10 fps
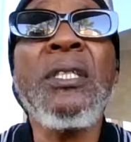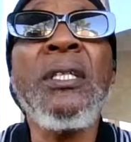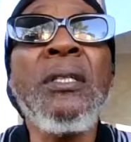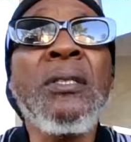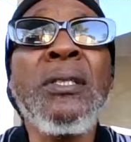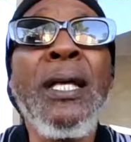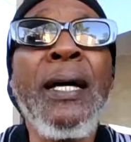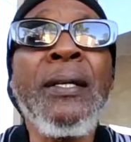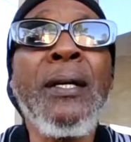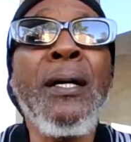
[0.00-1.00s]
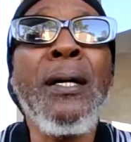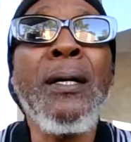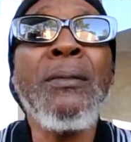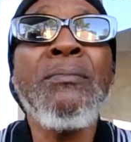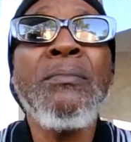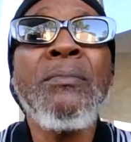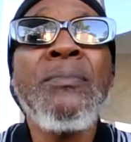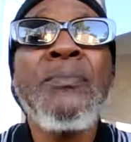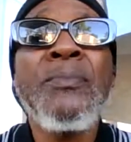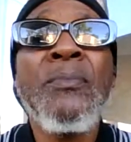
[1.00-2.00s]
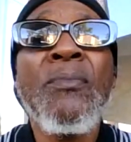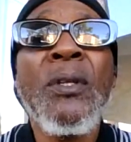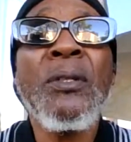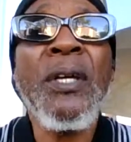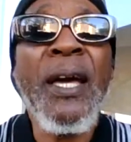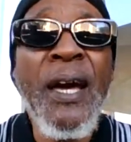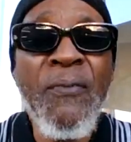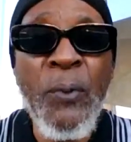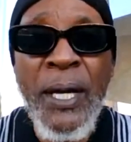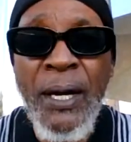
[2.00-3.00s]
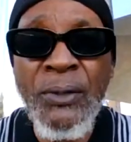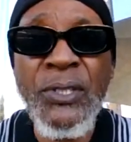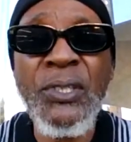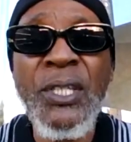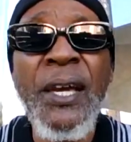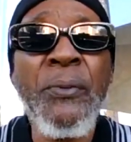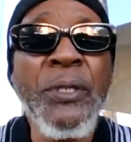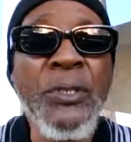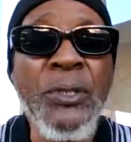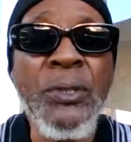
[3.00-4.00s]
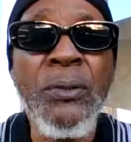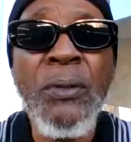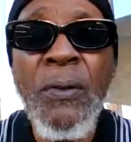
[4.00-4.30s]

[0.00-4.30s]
It looks like the halfway house is catering to you.